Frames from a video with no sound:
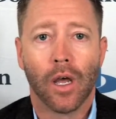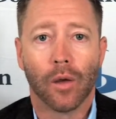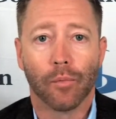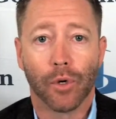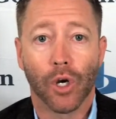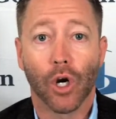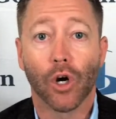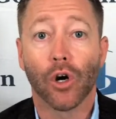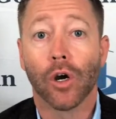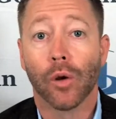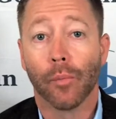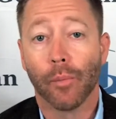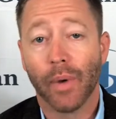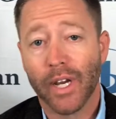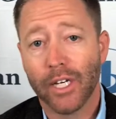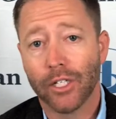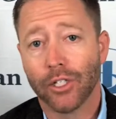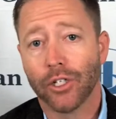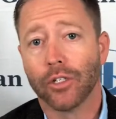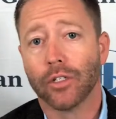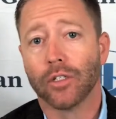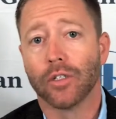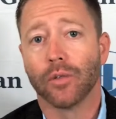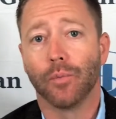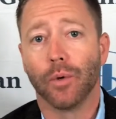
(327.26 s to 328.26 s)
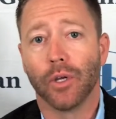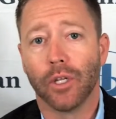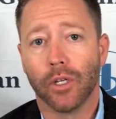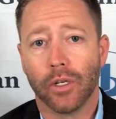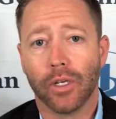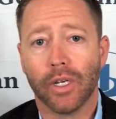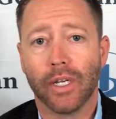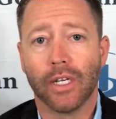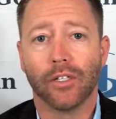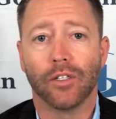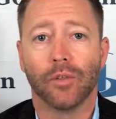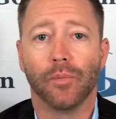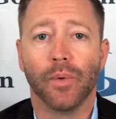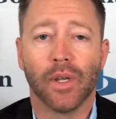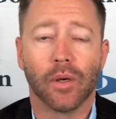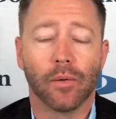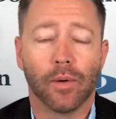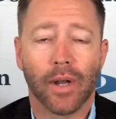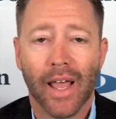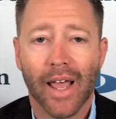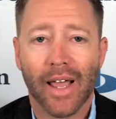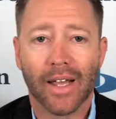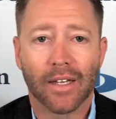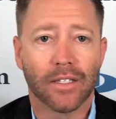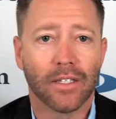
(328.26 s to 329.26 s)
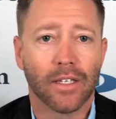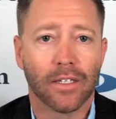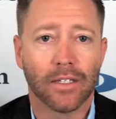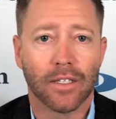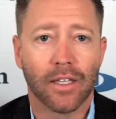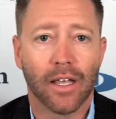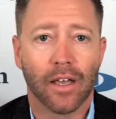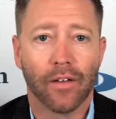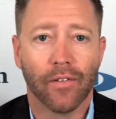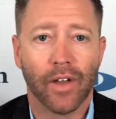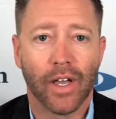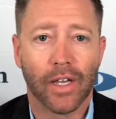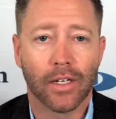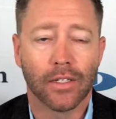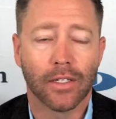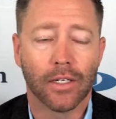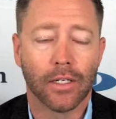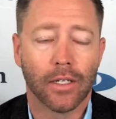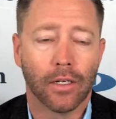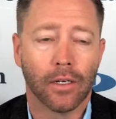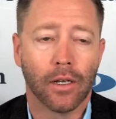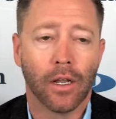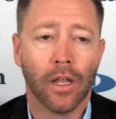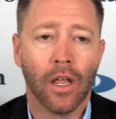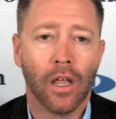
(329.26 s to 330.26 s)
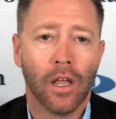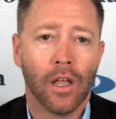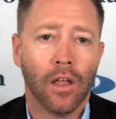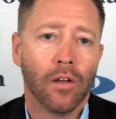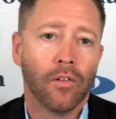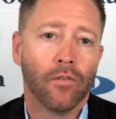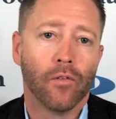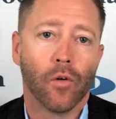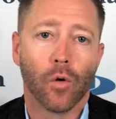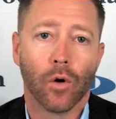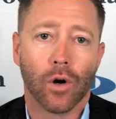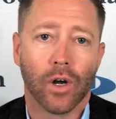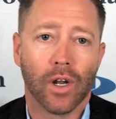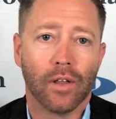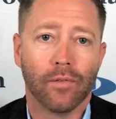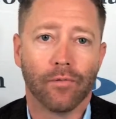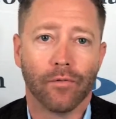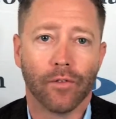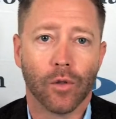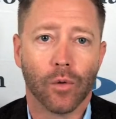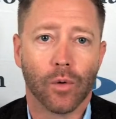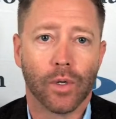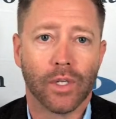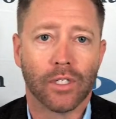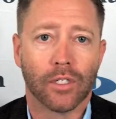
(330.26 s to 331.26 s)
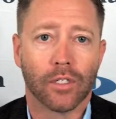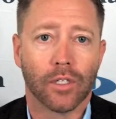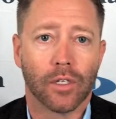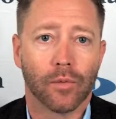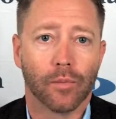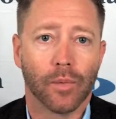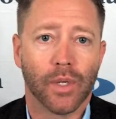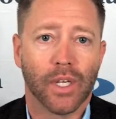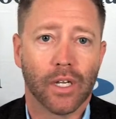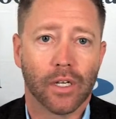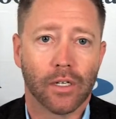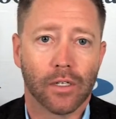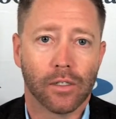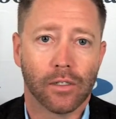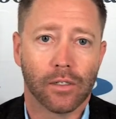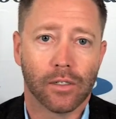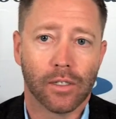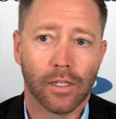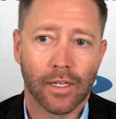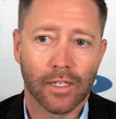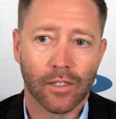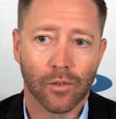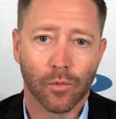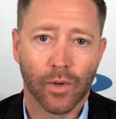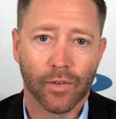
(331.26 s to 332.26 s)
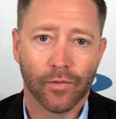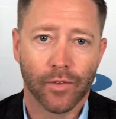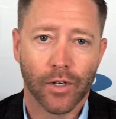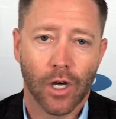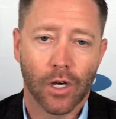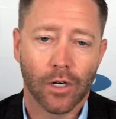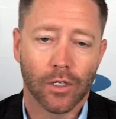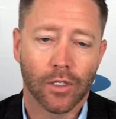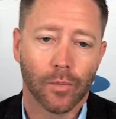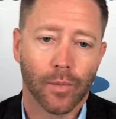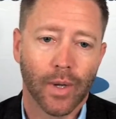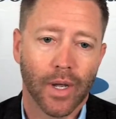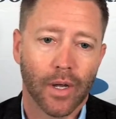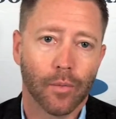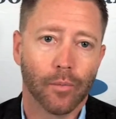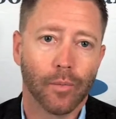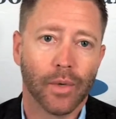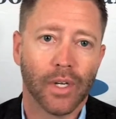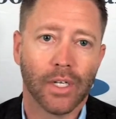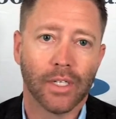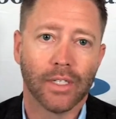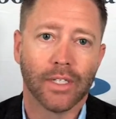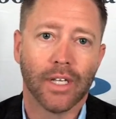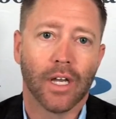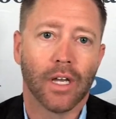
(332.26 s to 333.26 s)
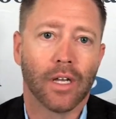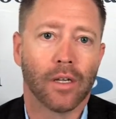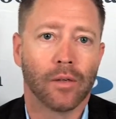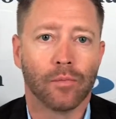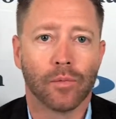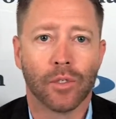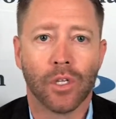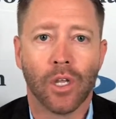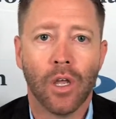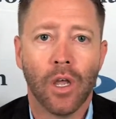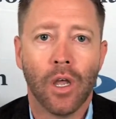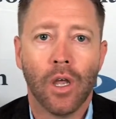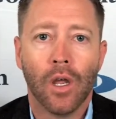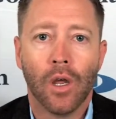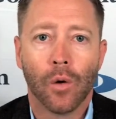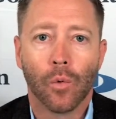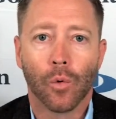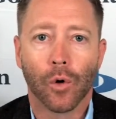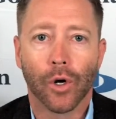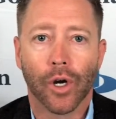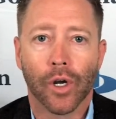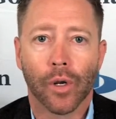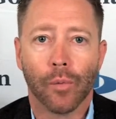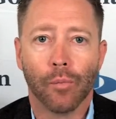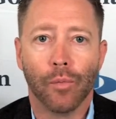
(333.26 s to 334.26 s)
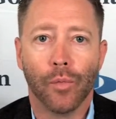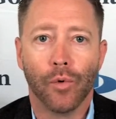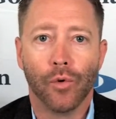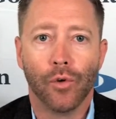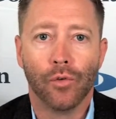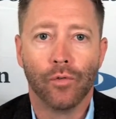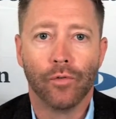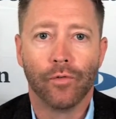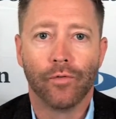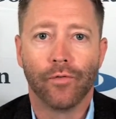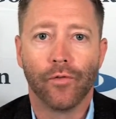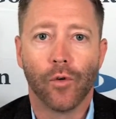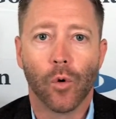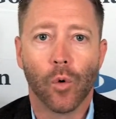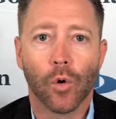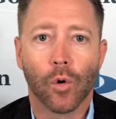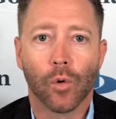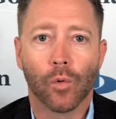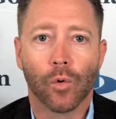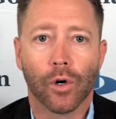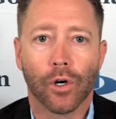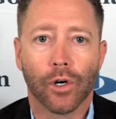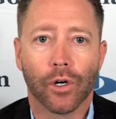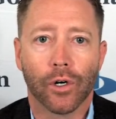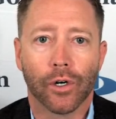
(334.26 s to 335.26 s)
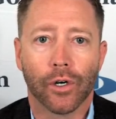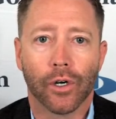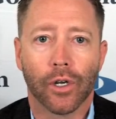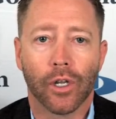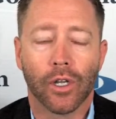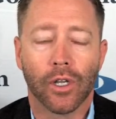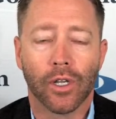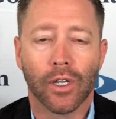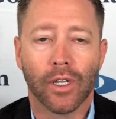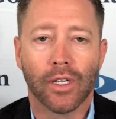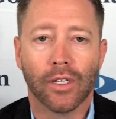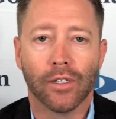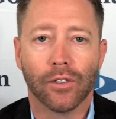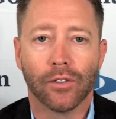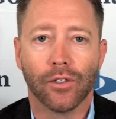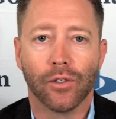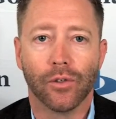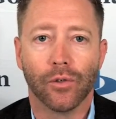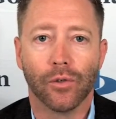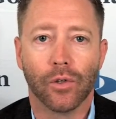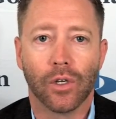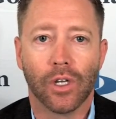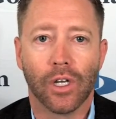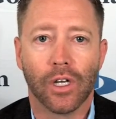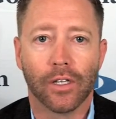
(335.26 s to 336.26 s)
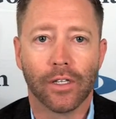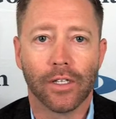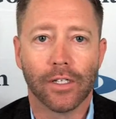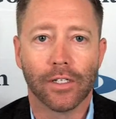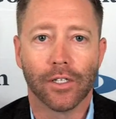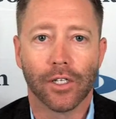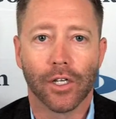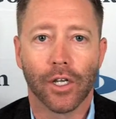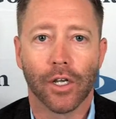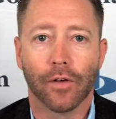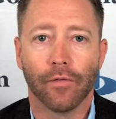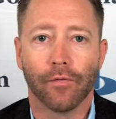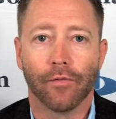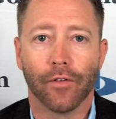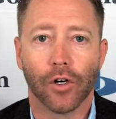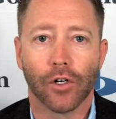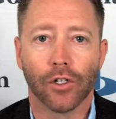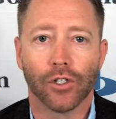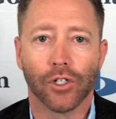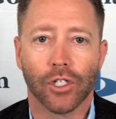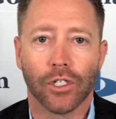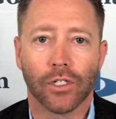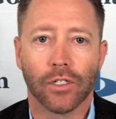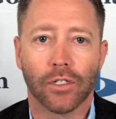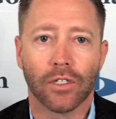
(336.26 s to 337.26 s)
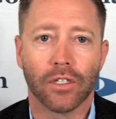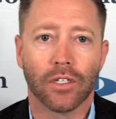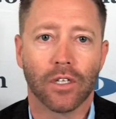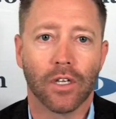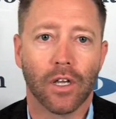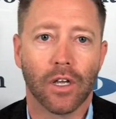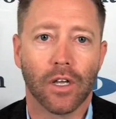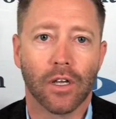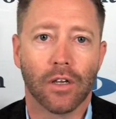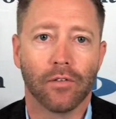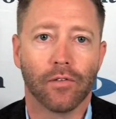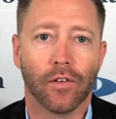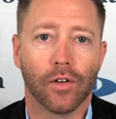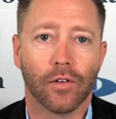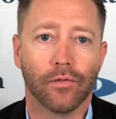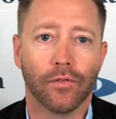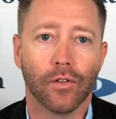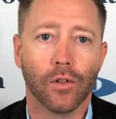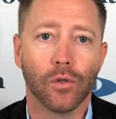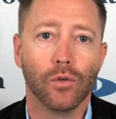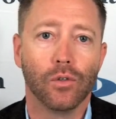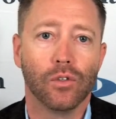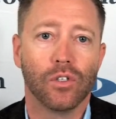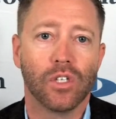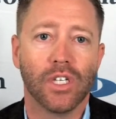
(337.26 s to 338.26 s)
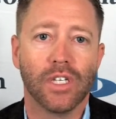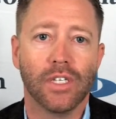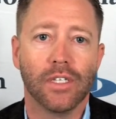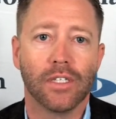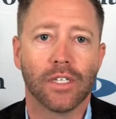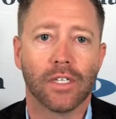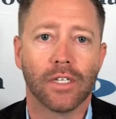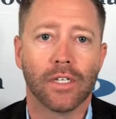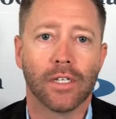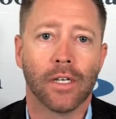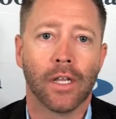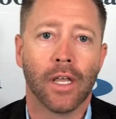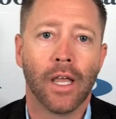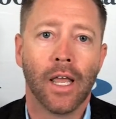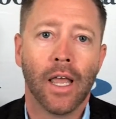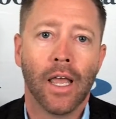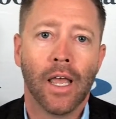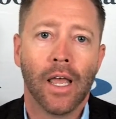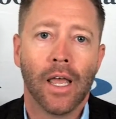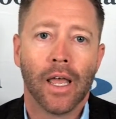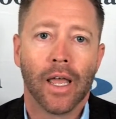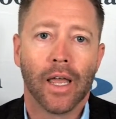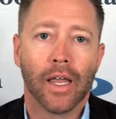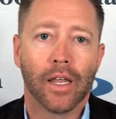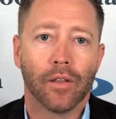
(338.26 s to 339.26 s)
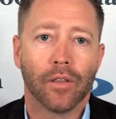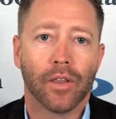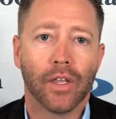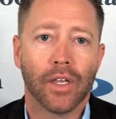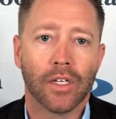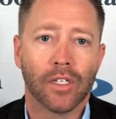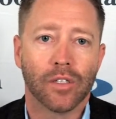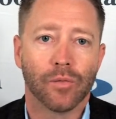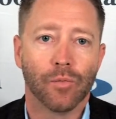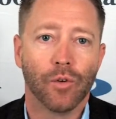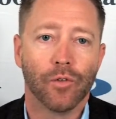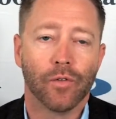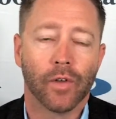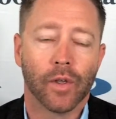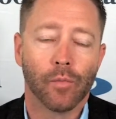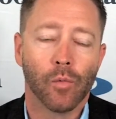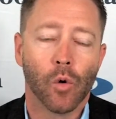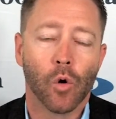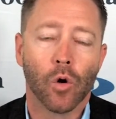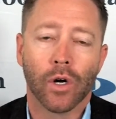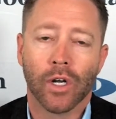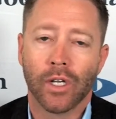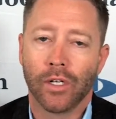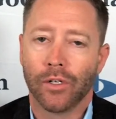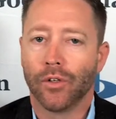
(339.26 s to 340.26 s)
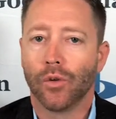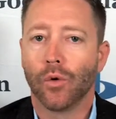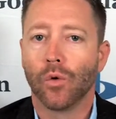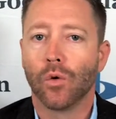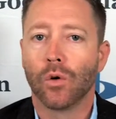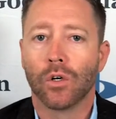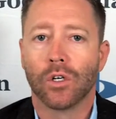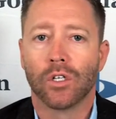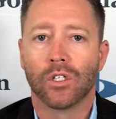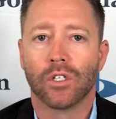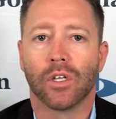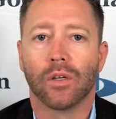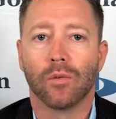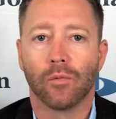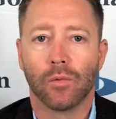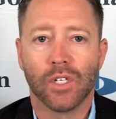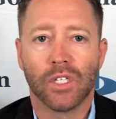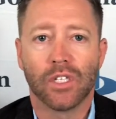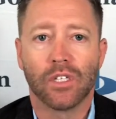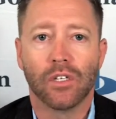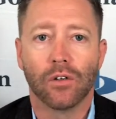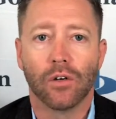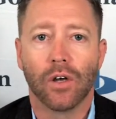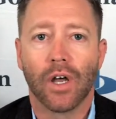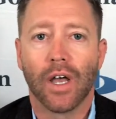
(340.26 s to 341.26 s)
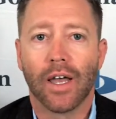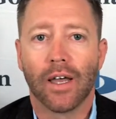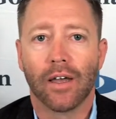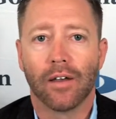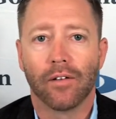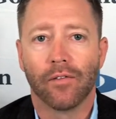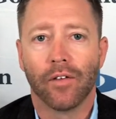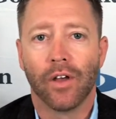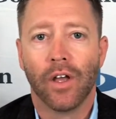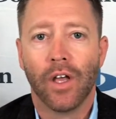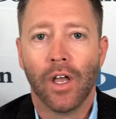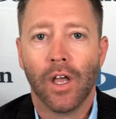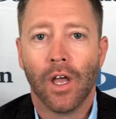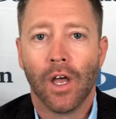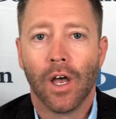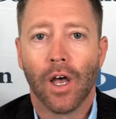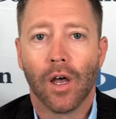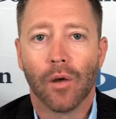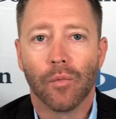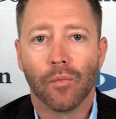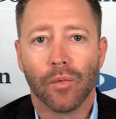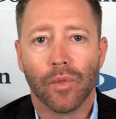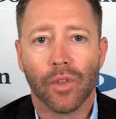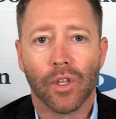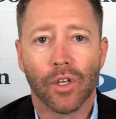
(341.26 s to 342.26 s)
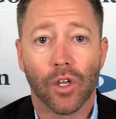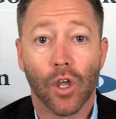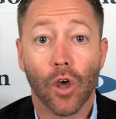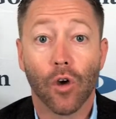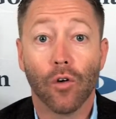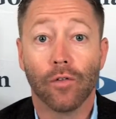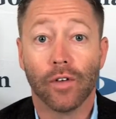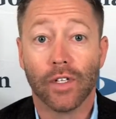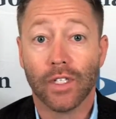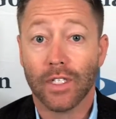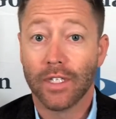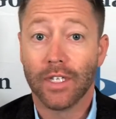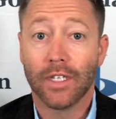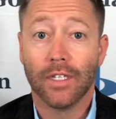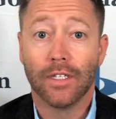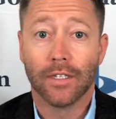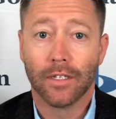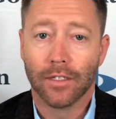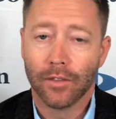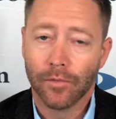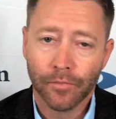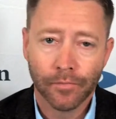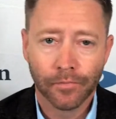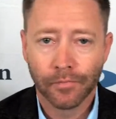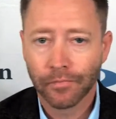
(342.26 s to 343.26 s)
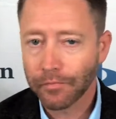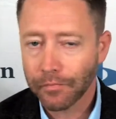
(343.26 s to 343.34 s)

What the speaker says: current patients but need to be able to access that vaccine for influenza, because as we've talked about many times, we're going to move forward into this convergence of a flu season and things moving more indoors, and we still have the COVID season.